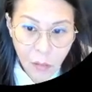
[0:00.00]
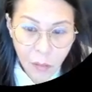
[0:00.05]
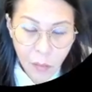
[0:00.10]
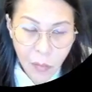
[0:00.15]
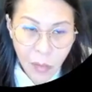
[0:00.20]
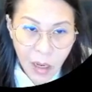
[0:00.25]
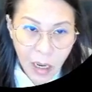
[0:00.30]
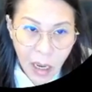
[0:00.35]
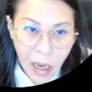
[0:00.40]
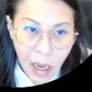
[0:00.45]

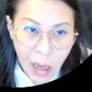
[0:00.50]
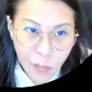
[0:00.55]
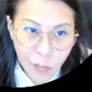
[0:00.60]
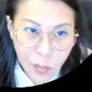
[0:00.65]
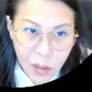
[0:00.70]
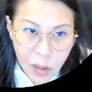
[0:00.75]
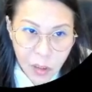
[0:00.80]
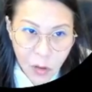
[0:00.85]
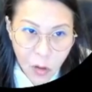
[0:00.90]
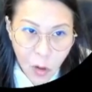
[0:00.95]
my
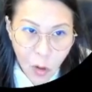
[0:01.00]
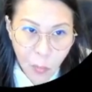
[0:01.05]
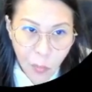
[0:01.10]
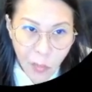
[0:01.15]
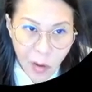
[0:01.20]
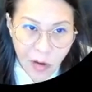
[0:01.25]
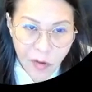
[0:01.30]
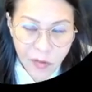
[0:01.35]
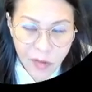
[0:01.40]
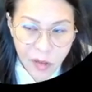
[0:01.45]
hubby got
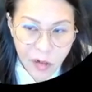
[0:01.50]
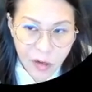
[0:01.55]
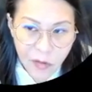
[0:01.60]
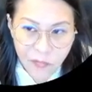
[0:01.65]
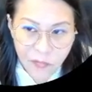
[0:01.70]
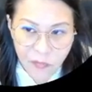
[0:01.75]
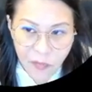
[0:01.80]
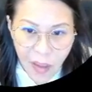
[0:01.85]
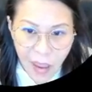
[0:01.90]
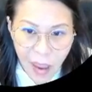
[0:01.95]
marital
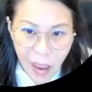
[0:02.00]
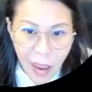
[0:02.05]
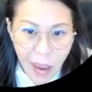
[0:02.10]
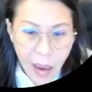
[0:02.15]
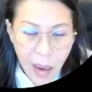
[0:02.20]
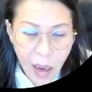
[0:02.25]
affair.